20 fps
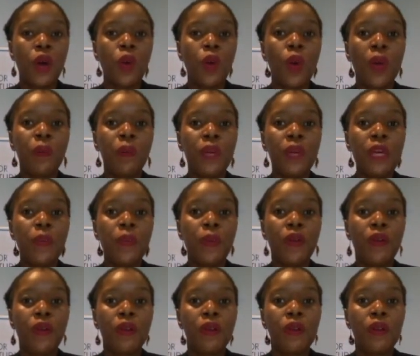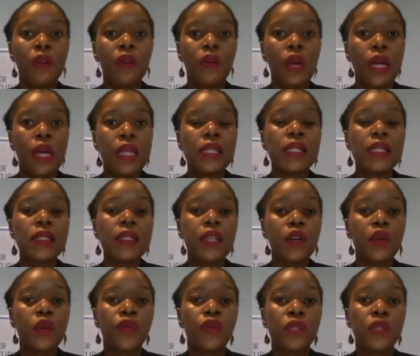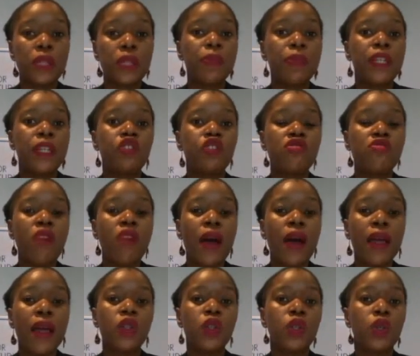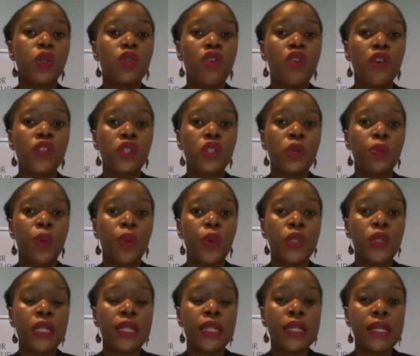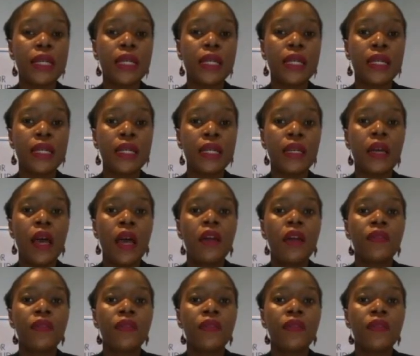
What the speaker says: where people, instead of simply trying to cross the border legally,